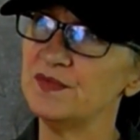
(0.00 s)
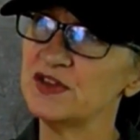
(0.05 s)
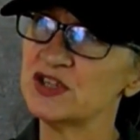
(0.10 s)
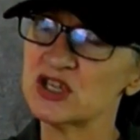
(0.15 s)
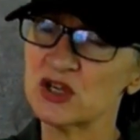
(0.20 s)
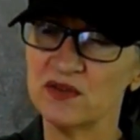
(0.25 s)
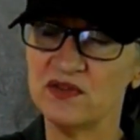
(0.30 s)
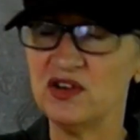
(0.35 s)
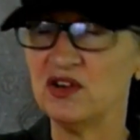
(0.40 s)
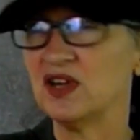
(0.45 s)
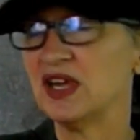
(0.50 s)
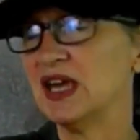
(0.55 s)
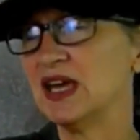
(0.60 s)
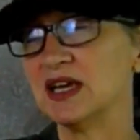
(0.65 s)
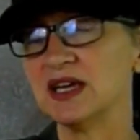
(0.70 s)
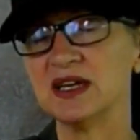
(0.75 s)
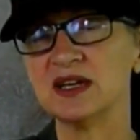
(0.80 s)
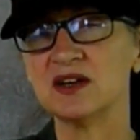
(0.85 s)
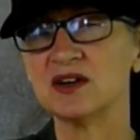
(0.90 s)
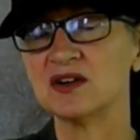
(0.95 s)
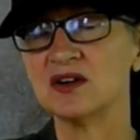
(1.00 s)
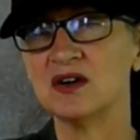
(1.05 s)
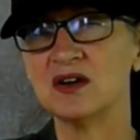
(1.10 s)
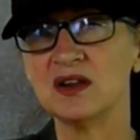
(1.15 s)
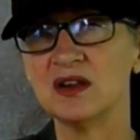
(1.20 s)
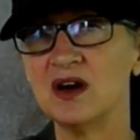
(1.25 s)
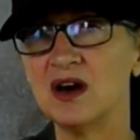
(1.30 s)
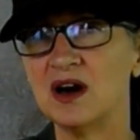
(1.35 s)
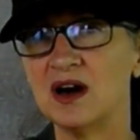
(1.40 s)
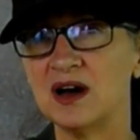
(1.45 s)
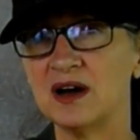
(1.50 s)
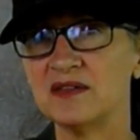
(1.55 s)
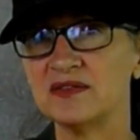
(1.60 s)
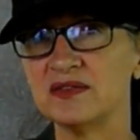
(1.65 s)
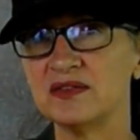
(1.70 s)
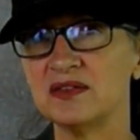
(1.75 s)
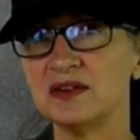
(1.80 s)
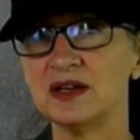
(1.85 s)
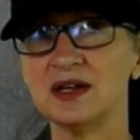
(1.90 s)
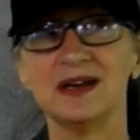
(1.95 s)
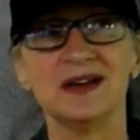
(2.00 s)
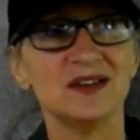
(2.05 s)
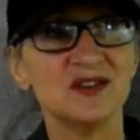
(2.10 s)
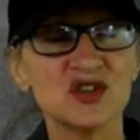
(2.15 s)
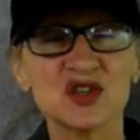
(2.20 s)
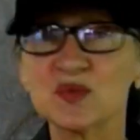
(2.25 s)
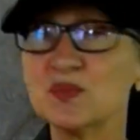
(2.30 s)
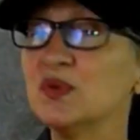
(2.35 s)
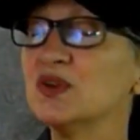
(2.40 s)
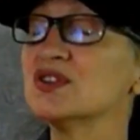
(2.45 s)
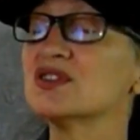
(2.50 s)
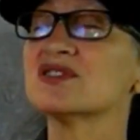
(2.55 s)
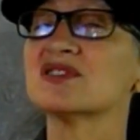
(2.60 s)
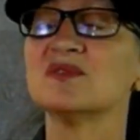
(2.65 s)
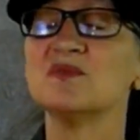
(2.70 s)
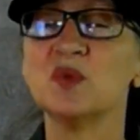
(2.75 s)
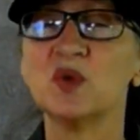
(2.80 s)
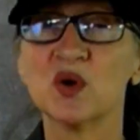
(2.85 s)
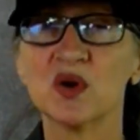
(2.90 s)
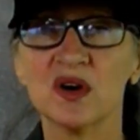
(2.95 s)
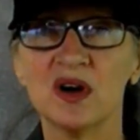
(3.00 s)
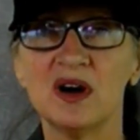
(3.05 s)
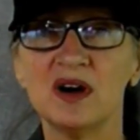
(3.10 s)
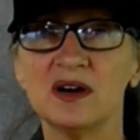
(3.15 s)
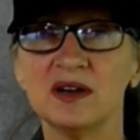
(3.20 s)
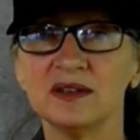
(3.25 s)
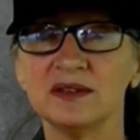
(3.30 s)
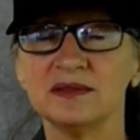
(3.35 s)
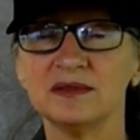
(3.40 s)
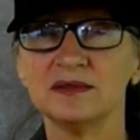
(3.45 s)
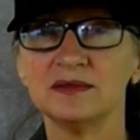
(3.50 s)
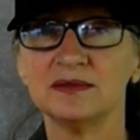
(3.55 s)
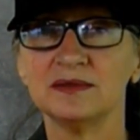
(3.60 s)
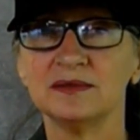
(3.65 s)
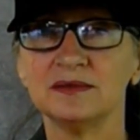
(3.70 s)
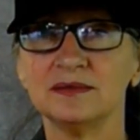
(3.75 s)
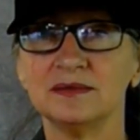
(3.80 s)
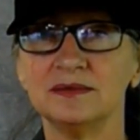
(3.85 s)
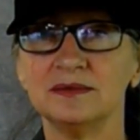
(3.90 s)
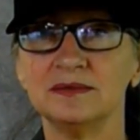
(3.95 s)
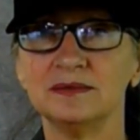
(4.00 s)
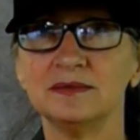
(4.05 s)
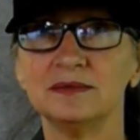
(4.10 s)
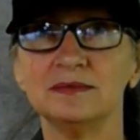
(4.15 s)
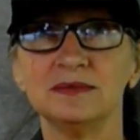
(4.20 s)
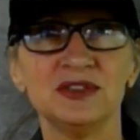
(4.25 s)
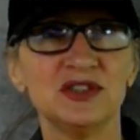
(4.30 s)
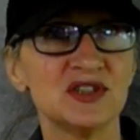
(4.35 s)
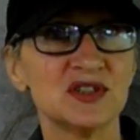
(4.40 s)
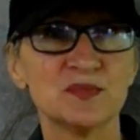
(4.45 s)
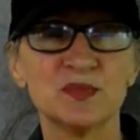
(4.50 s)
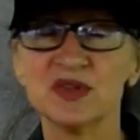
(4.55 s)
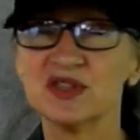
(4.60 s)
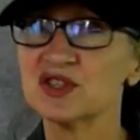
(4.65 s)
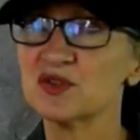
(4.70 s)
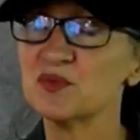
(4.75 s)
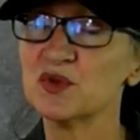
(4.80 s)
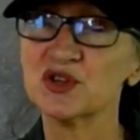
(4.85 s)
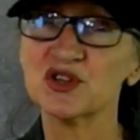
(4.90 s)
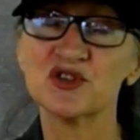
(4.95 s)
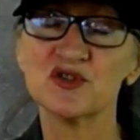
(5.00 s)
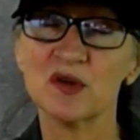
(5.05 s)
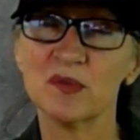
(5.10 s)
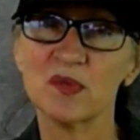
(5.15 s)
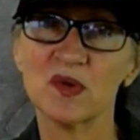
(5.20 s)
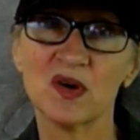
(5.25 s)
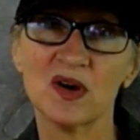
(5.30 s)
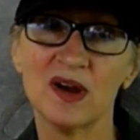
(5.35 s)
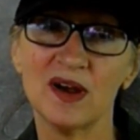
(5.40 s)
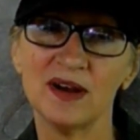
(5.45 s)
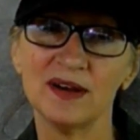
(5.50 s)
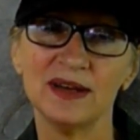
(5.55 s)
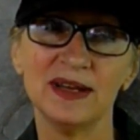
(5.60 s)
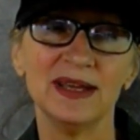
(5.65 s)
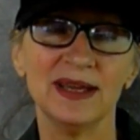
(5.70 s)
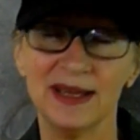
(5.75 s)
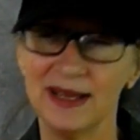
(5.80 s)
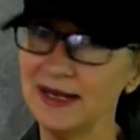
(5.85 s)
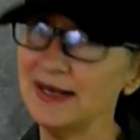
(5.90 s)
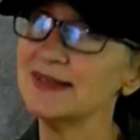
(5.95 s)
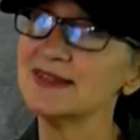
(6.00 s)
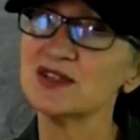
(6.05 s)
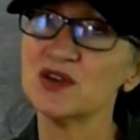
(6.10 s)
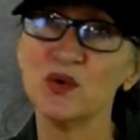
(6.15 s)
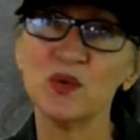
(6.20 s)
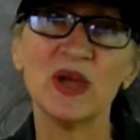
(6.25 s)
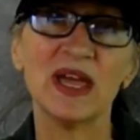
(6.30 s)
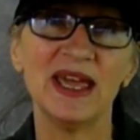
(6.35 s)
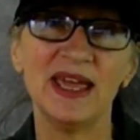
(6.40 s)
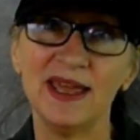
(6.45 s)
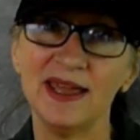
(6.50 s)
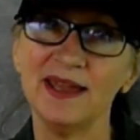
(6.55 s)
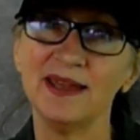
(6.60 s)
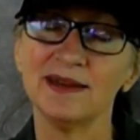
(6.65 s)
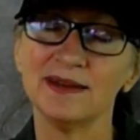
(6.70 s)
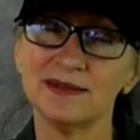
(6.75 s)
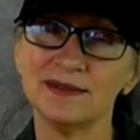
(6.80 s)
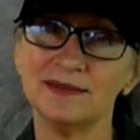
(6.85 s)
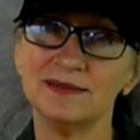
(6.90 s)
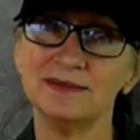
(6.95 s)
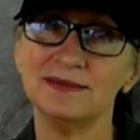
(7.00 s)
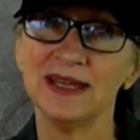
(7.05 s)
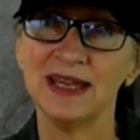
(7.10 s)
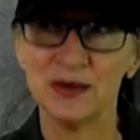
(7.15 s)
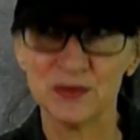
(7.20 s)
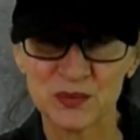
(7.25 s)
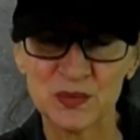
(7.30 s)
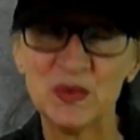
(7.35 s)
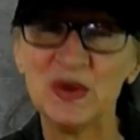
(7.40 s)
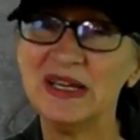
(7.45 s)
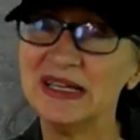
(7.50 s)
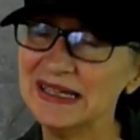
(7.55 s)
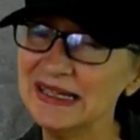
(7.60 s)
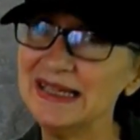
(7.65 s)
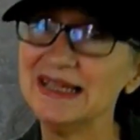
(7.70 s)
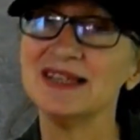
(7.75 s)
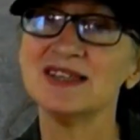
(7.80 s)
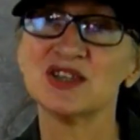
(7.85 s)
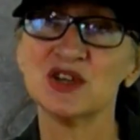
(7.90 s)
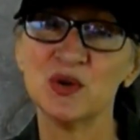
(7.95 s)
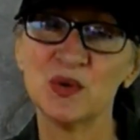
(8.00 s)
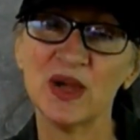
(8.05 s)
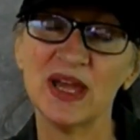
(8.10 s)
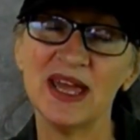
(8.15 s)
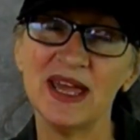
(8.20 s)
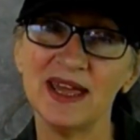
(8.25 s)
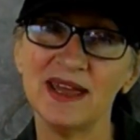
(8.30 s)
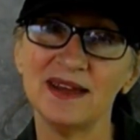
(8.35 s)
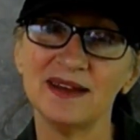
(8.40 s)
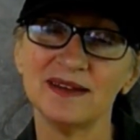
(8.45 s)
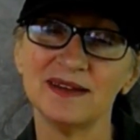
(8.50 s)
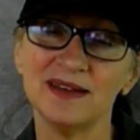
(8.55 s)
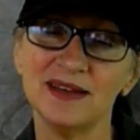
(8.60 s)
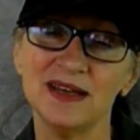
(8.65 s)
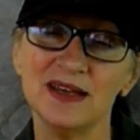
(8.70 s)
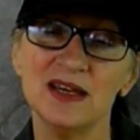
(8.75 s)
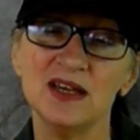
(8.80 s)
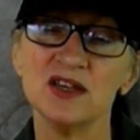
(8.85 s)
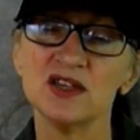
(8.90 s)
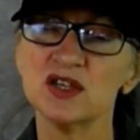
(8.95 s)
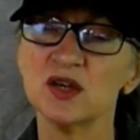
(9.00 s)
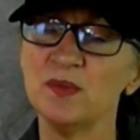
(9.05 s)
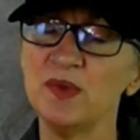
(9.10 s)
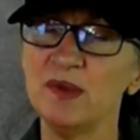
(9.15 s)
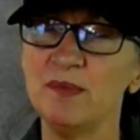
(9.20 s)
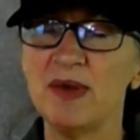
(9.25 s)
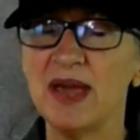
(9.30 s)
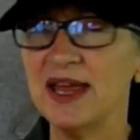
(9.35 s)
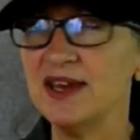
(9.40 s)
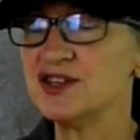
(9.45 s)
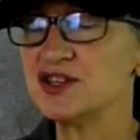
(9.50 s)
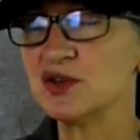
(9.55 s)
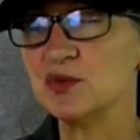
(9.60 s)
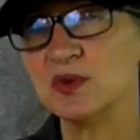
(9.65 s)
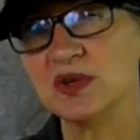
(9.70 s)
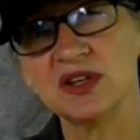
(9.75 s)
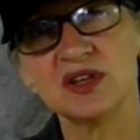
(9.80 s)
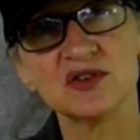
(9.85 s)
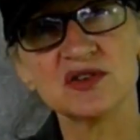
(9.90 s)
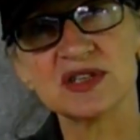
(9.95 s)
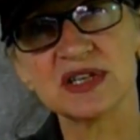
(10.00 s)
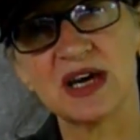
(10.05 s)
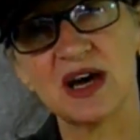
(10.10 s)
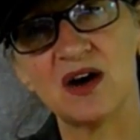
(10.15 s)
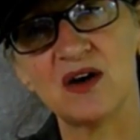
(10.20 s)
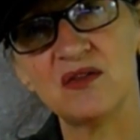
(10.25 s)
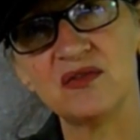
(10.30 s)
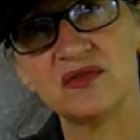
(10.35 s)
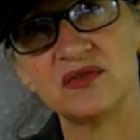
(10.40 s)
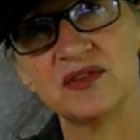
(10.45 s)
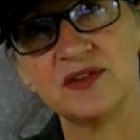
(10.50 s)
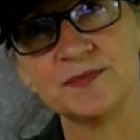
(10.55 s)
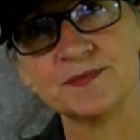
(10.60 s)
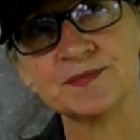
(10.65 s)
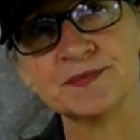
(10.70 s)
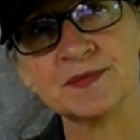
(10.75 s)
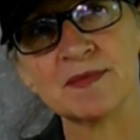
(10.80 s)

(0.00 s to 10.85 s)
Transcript: So if you can't get it all off, just put some more on. Just put some more stripper on, and it's okay. It really is okay. So be patient with yourself.